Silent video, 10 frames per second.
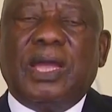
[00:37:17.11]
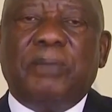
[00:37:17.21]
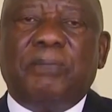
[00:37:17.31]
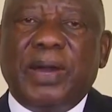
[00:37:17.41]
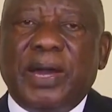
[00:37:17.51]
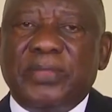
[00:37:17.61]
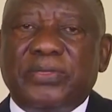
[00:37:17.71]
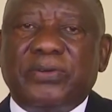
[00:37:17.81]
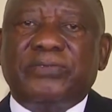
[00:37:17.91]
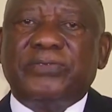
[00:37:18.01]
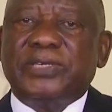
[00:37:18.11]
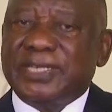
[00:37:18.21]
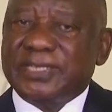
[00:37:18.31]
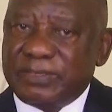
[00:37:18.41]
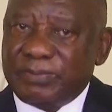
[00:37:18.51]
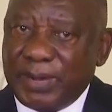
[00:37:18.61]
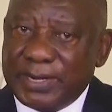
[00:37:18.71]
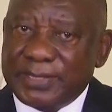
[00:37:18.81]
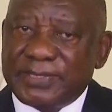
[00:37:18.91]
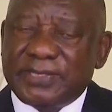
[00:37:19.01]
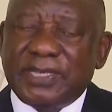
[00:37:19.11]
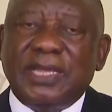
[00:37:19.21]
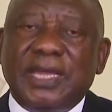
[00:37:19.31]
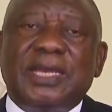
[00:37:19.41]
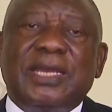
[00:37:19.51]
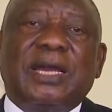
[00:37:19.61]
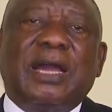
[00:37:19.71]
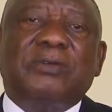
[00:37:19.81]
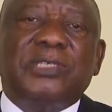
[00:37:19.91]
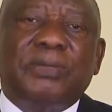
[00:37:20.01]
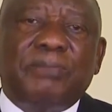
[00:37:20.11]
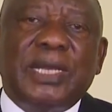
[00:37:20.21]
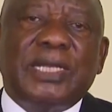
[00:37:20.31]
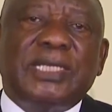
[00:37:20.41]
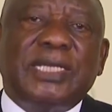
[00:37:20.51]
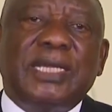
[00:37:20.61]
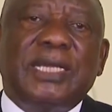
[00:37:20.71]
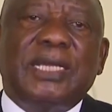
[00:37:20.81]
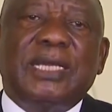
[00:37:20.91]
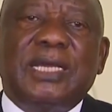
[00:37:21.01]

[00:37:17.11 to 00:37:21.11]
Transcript: a path of transparency and accountability,